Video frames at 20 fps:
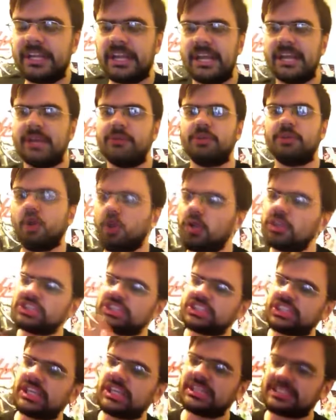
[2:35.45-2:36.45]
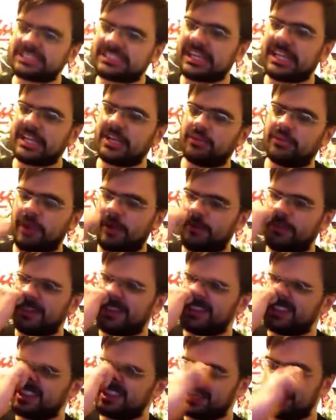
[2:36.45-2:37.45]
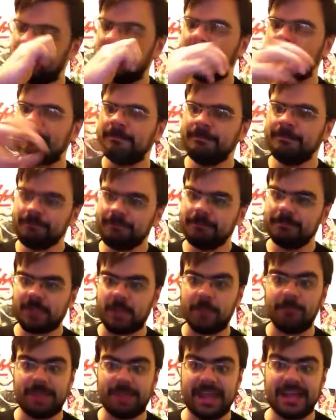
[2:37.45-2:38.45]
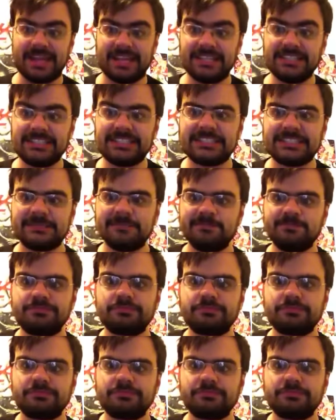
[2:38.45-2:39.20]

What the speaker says: and then we're all standing around the combatants,